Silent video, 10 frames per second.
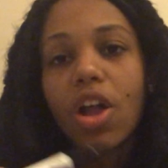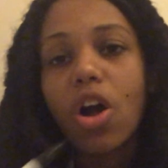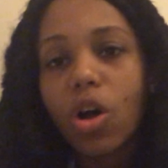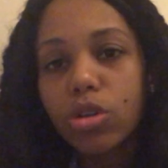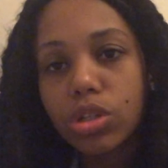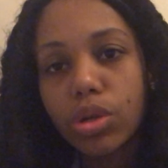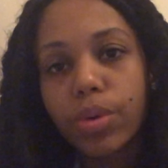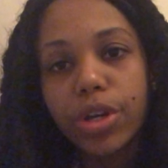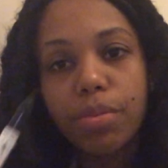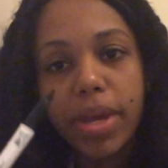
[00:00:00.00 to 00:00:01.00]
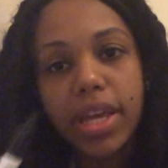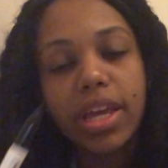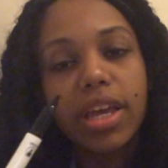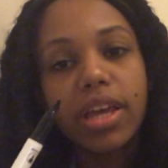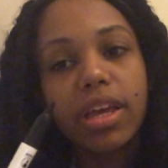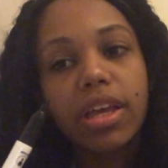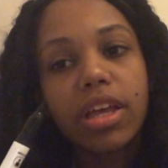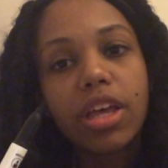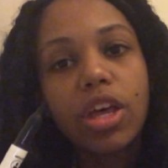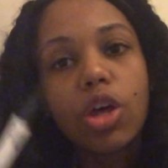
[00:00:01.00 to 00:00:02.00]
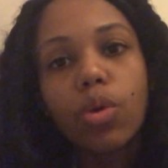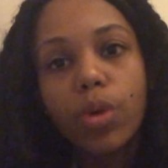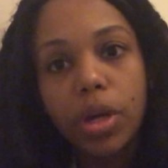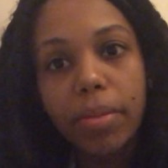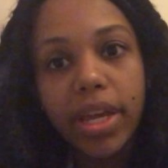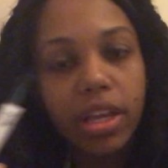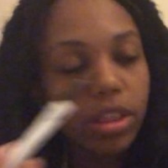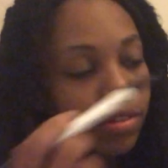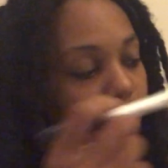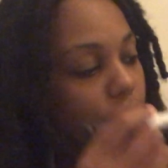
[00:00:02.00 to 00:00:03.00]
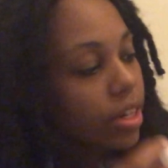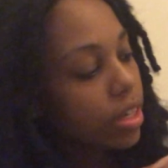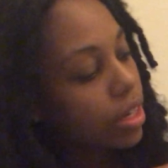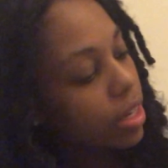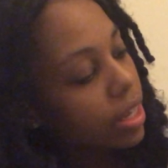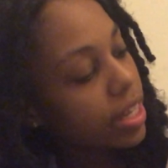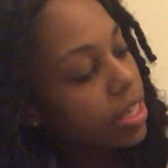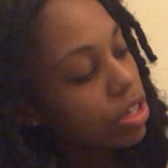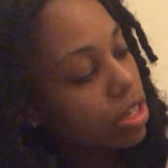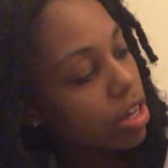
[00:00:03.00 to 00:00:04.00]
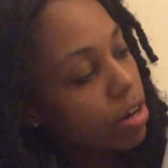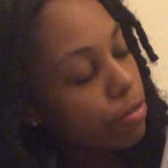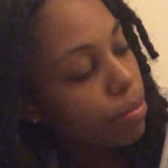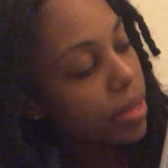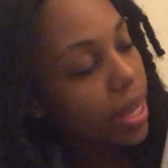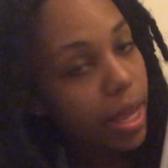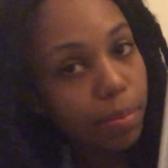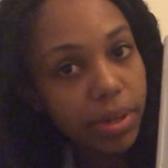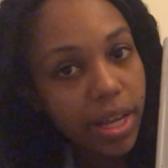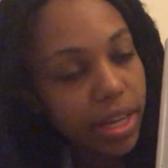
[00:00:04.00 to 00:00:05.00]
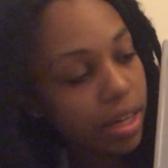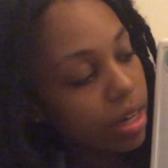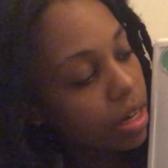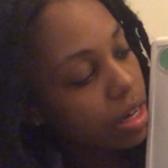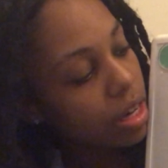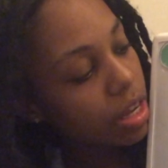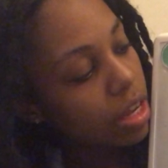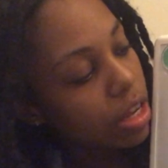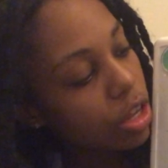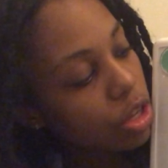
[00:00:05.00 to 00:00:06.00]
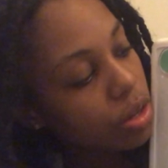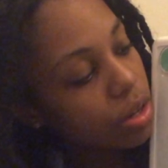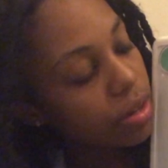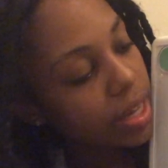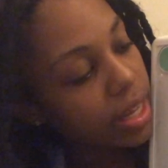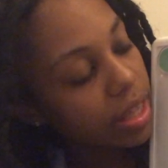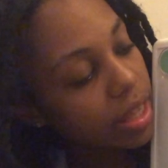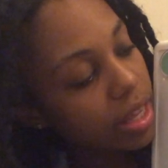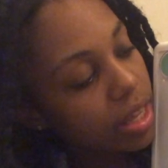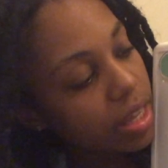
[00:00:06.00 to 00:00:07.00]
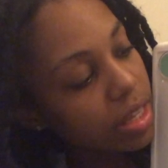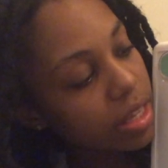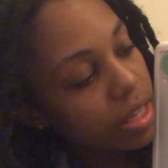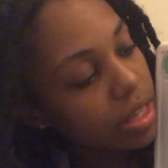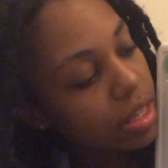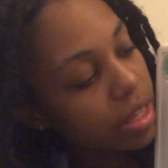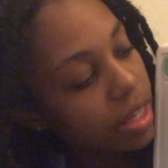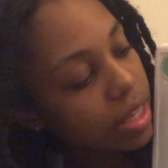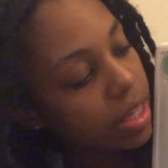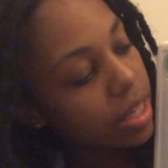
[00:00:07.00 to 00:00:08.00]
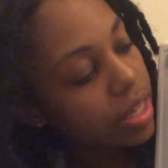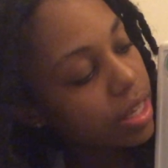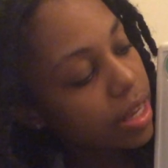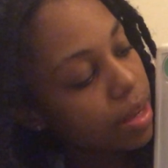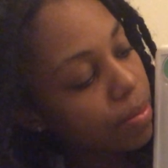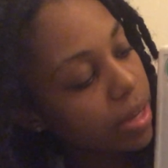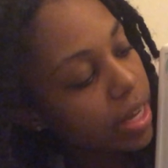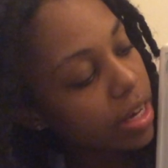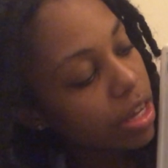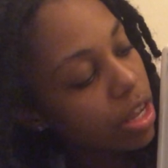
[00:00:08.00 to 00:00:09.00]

Also, when you're making the foot, let's just start from the hip line. You go like this. Let's say this is the hip line.